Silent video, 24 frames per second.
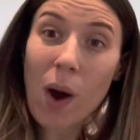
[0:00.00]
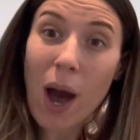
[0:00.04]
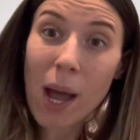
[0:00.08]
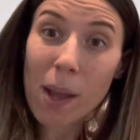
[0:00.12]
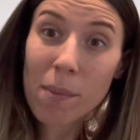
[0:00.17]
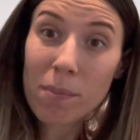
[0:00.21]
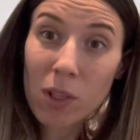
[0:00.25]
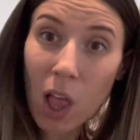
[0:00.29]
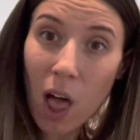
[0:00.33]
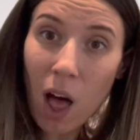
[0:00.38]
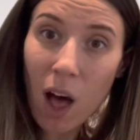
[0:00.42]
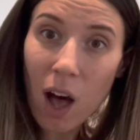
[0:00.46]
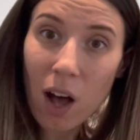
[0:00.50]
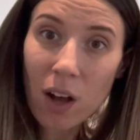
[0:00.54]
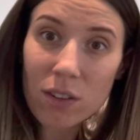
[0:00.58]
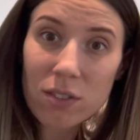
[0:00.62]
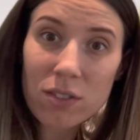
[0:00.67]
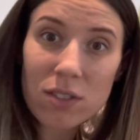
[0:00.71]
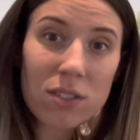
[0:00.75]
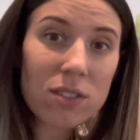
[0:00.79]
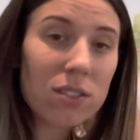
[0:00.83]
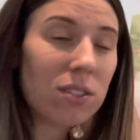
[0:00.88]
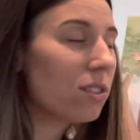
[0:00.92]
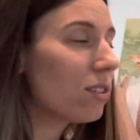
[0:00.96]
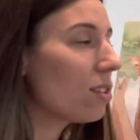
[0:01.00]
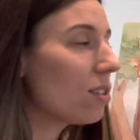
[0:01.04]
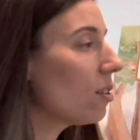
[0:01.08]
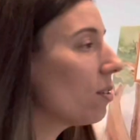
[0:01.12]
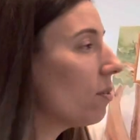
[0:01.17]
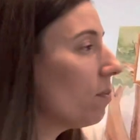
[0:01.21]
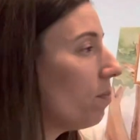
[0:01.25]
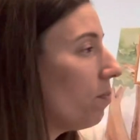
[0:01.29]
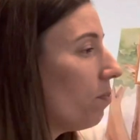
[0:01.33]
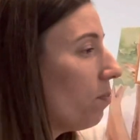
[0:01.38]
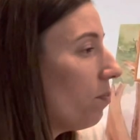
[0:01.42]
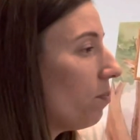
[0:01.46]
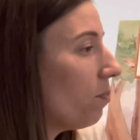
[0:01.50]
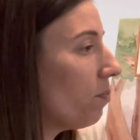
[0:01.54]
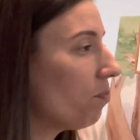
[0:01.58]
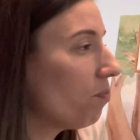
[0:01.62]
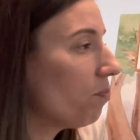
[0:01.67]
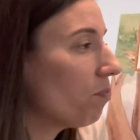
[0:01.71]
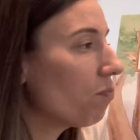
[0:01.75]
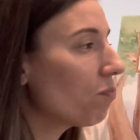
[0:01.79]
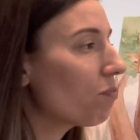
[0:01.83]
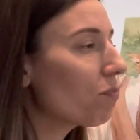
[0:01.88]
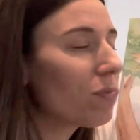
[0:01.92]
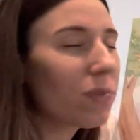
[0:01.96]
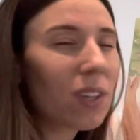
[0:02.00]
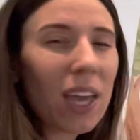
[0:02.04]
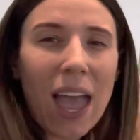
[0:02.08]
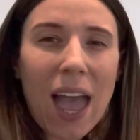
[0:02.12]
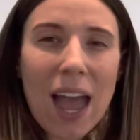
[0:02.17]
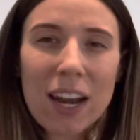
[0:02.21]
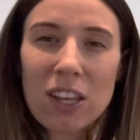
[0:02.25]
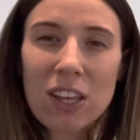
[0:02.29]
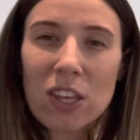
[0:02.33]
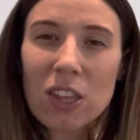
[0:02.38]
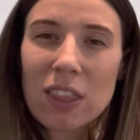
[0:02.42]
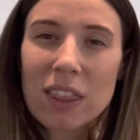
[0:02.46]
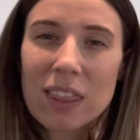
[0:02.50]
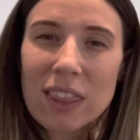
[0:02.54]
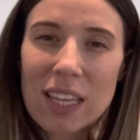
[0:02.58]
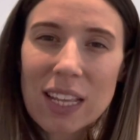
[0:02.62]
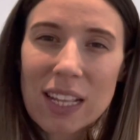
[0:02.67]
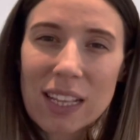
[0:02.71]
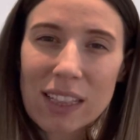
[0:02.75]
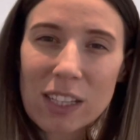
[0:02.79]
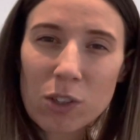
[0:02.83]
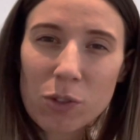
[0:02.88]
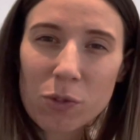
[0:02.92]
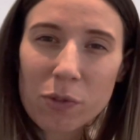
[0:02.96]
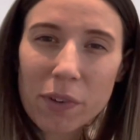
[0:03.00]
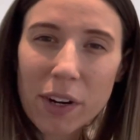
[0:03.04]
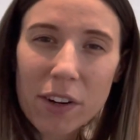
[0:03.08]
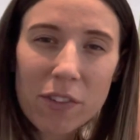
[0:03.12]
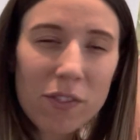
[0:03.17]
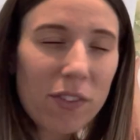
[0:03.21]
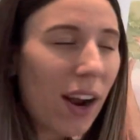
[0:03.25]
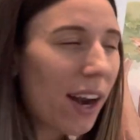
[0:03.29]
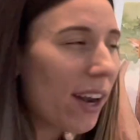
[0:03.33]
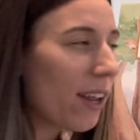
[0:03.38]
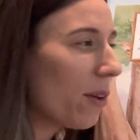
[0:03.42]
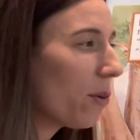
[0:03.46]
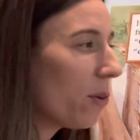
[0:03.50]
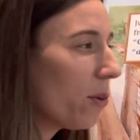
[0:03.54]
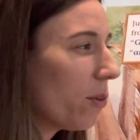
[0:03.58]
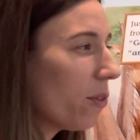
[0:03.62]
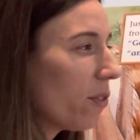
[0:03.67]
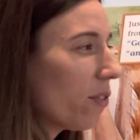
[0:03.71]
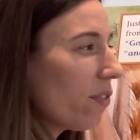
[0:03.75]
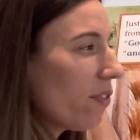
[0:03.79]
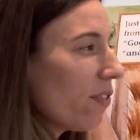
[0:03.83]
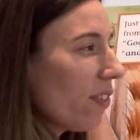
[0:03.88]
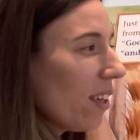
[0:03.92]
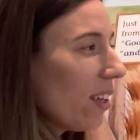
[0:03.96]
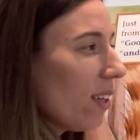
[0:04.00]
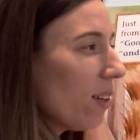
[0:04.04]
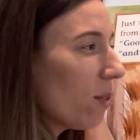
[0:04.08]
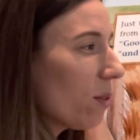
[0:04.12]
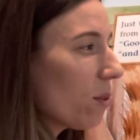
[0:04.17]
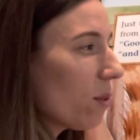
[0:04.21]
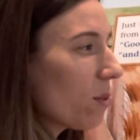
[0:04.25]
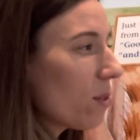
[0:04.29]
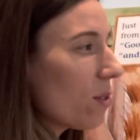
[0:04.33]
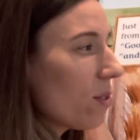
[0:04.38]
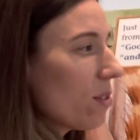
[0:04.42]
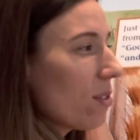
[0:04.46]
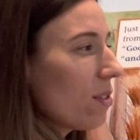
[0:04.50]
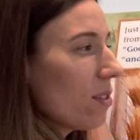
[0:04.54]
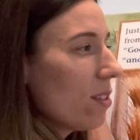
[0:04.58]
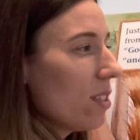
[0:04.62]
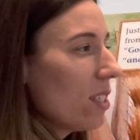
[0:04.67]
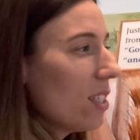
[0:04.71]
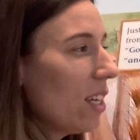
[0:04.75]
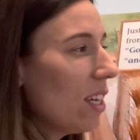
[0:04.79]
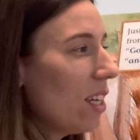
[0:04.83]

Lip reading: I'm lost." How do you think Little Red Riding Hood feels?